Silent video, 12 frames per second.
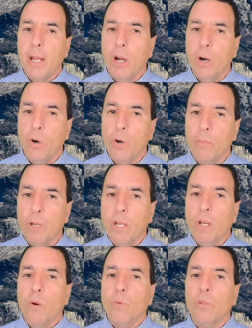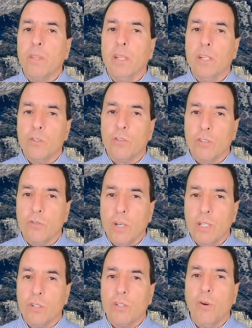a home with an interest
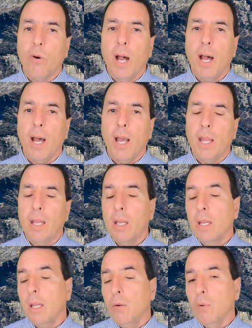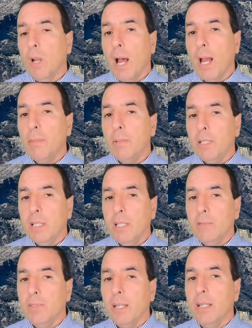rate so high? Well, I
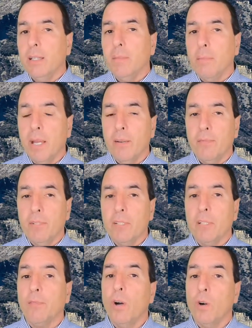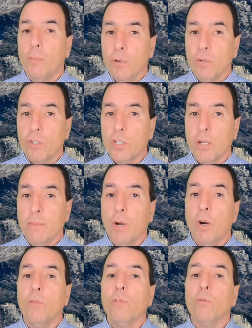believed in the benefits of home ownership
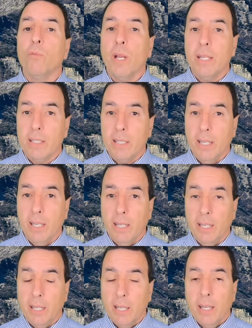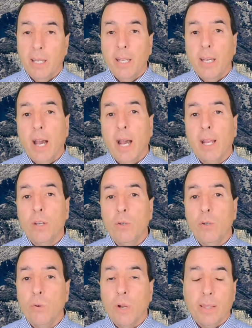over renting. I
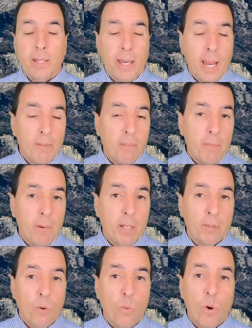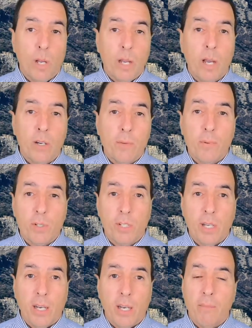knew that every month, one hundred
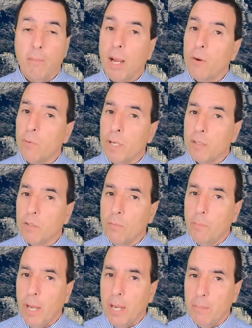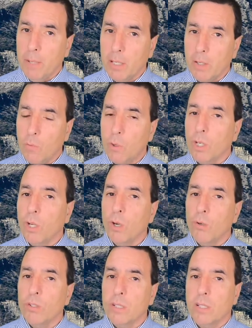percent of my rental payment would
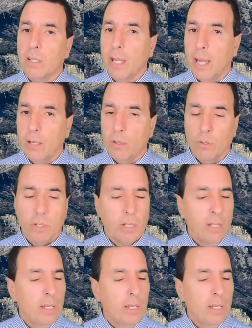go to the landlord.